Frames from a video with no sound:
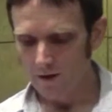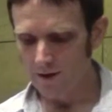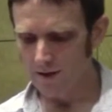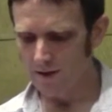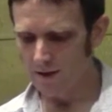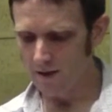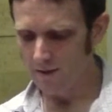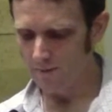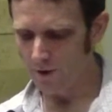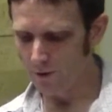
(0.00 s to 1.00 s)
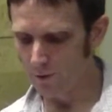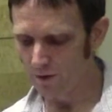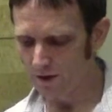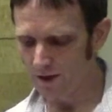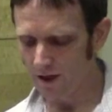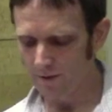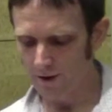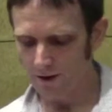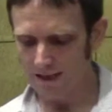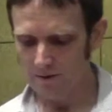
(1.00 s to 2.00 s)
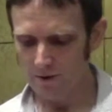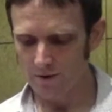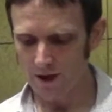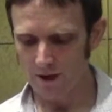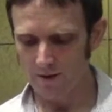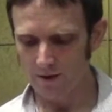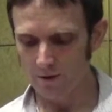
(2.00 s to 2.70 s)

This is the third one I'll talk about, the last one I'll talk about,